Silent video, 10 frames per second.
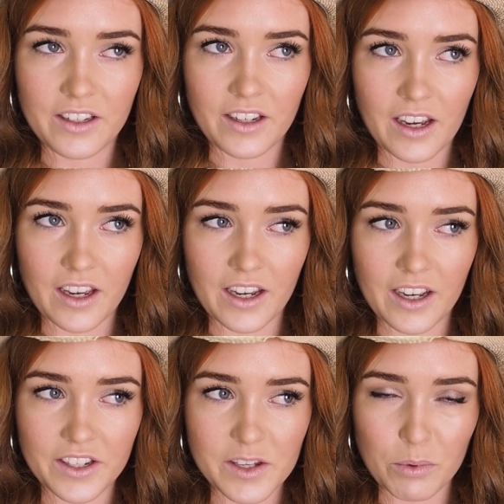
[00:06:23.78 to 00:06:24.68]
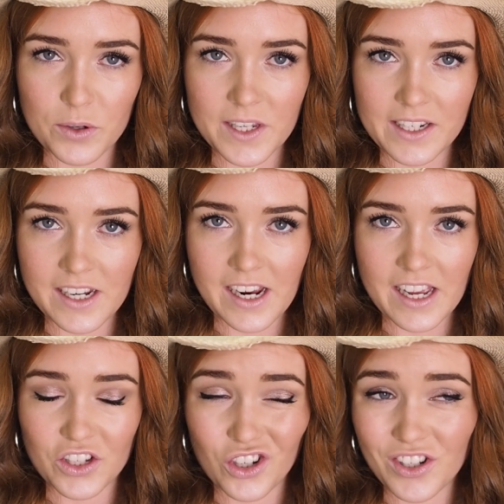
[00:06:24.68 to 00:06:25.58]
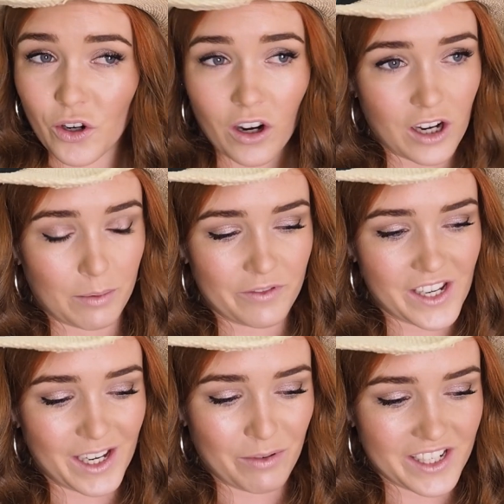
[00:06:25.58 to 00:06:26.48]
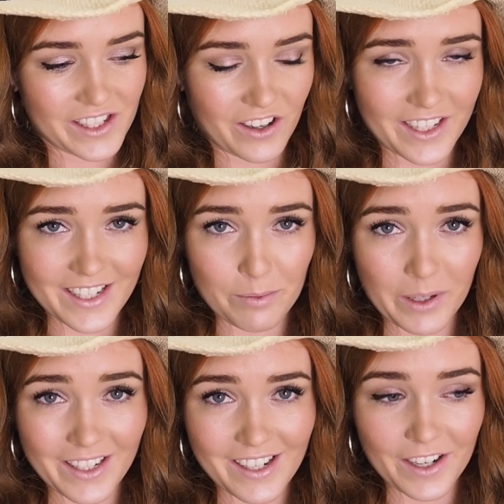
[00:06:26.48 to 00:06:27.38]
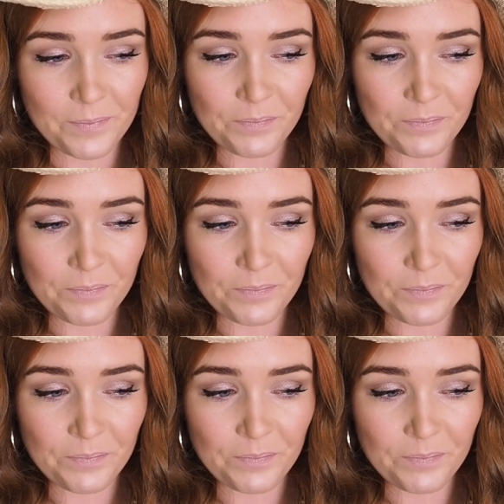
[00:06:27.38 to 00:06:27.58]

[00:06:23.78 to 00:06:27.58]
Cebu City is just not our cup of tea. We decided, didn't we, India?